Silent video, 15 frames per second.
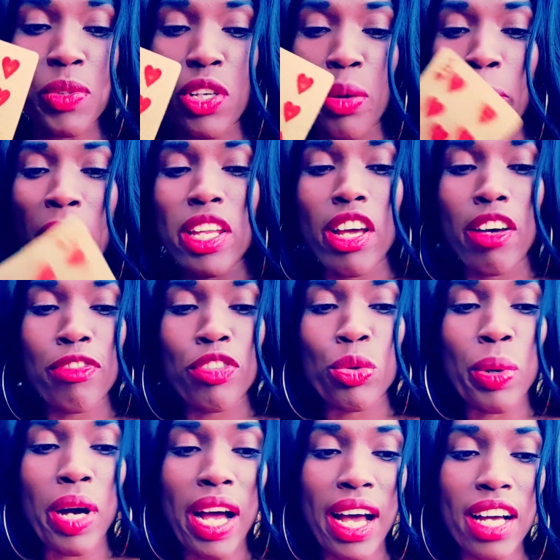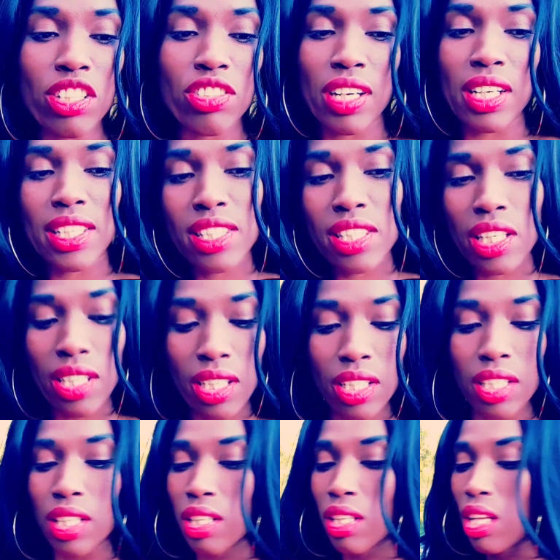So many of you are actually
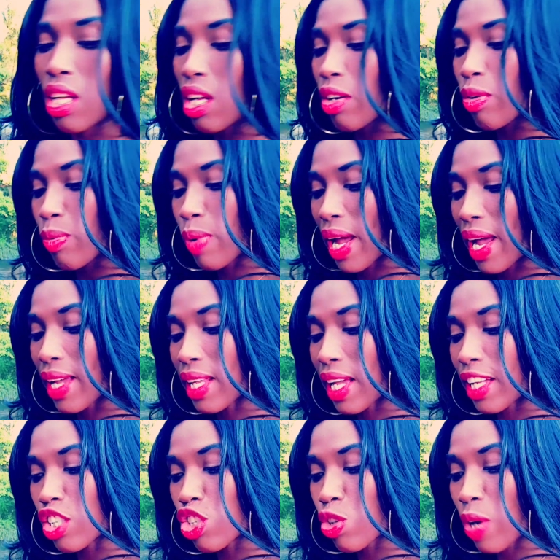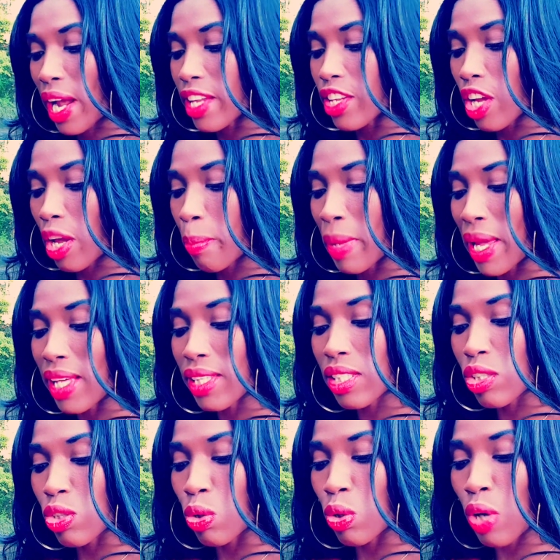single, right, and trying your
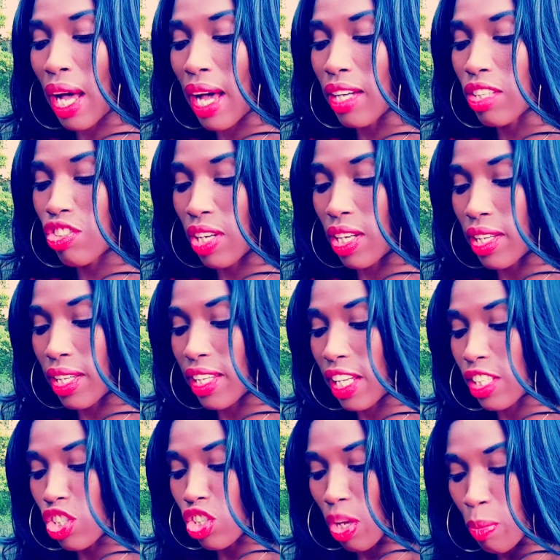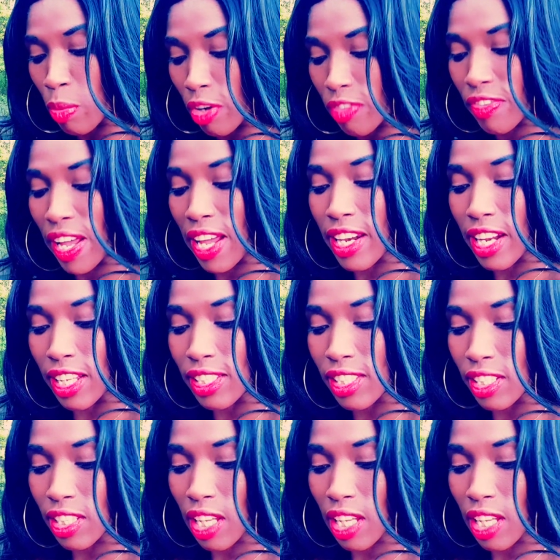best to actually get some more finances.